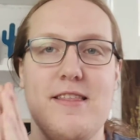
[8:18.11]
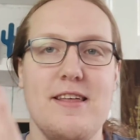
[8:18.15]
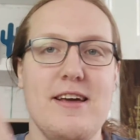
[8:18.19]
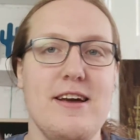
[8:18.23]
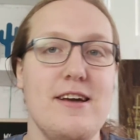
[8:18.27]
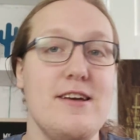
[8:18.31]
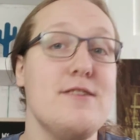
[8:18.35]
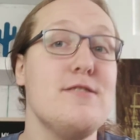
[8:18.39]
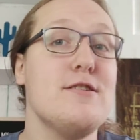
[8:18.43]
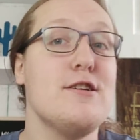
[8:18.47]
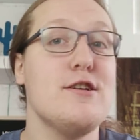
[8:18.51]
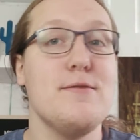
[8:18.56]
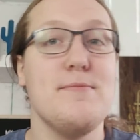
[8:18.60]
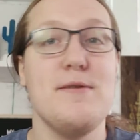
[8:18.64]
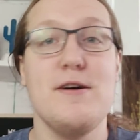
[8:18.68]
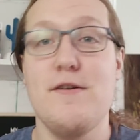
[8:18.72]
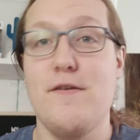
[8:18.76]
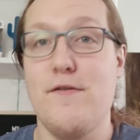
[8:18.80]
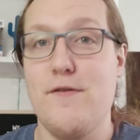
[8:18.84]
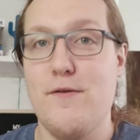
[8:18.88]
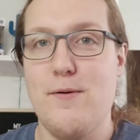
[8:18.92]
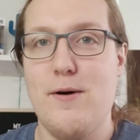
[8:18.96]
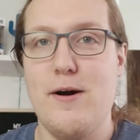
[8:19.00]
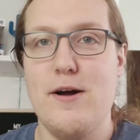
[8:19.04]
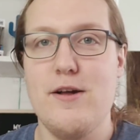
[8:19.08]
Thank you so much
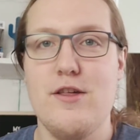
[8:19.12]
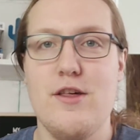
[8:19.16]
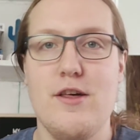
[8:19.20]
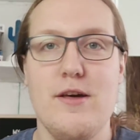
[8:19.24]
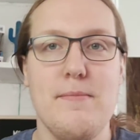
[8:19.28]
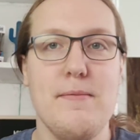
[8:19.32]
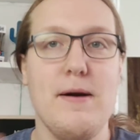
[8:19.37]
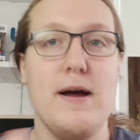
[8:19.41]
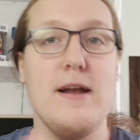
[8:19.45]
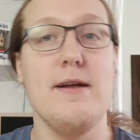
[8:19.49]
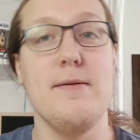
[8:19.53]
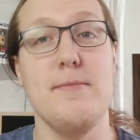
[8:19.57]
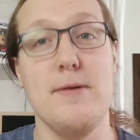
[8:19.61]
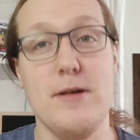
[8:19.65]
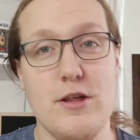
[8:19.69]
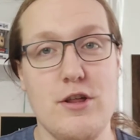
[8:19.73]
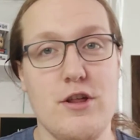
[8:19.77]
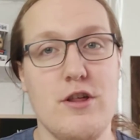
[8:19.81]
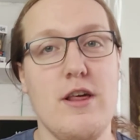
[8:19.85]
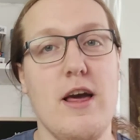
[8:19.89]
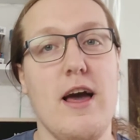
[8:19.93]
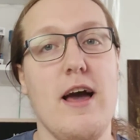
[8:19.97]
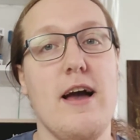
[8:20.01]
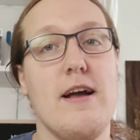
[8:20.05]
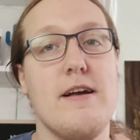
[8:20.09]
for watching. My name is
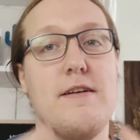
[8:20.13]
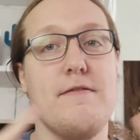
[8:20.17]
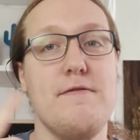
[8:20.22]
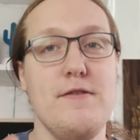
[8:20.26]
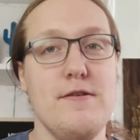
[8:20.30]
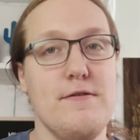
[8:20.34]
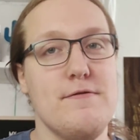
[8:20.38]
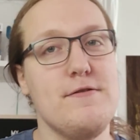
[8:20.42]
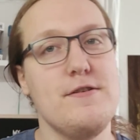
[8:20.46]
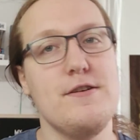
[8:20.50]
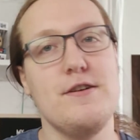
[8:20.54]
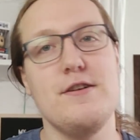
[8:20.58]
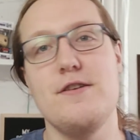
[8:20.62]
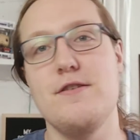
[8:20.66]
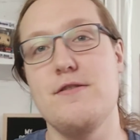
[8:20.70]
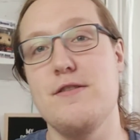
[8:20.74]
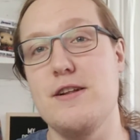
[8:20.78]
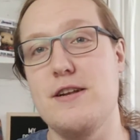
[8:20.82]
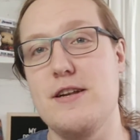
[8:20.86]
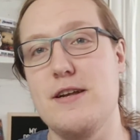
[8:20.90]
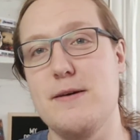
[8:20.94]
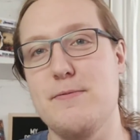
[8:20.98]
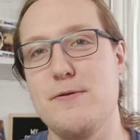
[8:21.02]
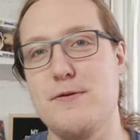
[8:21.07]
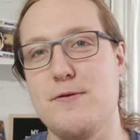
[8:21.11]
Jack. Feel free to do the
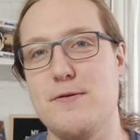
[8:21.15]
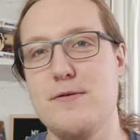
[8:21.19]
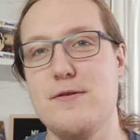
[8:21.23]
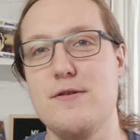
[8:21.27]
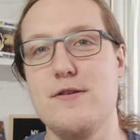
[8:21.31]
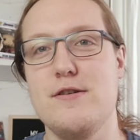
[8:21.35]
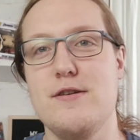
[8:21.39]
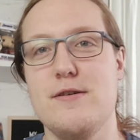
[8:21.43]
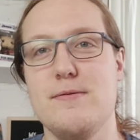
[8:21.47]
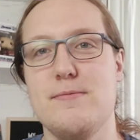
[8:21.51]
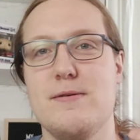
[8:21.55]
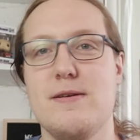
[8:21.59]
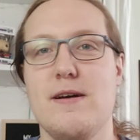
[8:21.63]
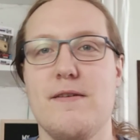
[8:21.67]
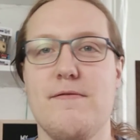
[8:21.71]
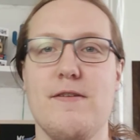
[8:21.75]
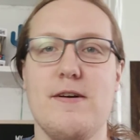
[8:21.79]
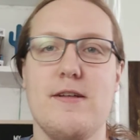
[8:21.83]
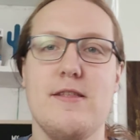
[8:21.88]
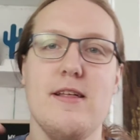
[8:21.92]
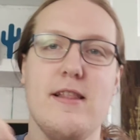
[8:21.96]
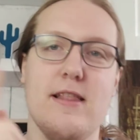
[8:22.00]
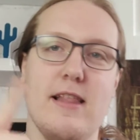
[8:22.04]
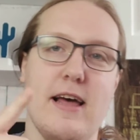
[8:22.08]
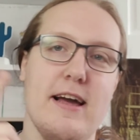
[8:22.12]
typical YouTube stuff
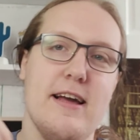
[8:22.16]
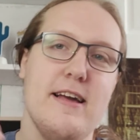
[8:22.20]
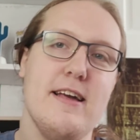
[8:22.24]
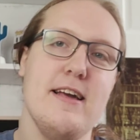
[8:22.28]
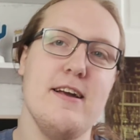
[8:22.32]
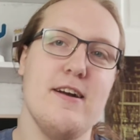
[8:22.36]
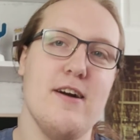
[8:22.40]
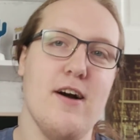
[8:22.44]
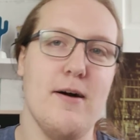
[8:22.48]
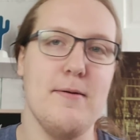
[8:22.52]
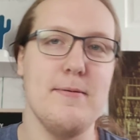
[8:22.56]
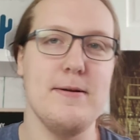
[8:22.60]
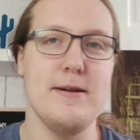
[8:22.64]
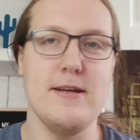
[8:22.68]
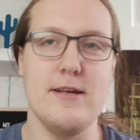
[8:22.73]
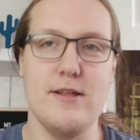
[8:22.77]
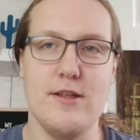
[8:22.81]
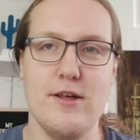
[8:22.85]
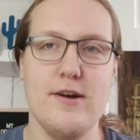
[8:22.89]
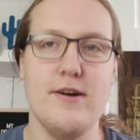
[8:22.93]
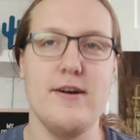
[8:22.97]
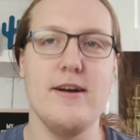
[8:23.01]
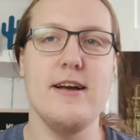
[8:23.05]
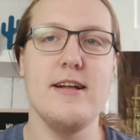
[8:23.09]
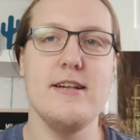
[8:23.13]
like the liking, commenting,
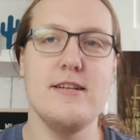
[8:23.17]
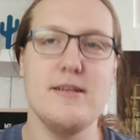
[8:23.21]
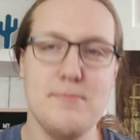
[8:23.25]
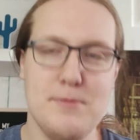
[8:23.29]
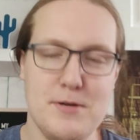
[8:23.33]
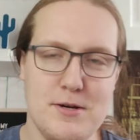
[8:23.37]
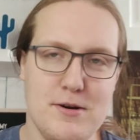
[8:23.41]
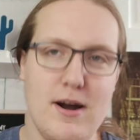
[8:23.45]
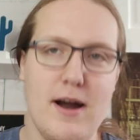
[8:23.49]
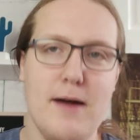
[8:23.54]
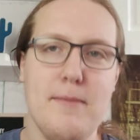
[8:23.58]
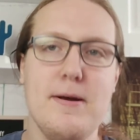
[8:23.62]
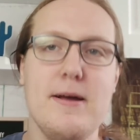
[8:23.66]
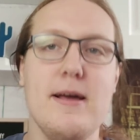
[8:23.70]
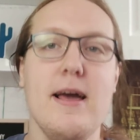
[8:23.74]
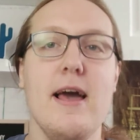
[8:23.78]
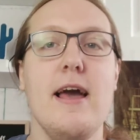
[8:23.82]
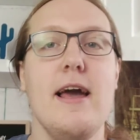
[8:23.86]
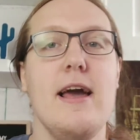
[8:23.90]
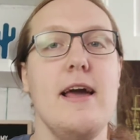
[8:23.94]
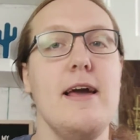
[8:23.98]
sharing, and subscribing.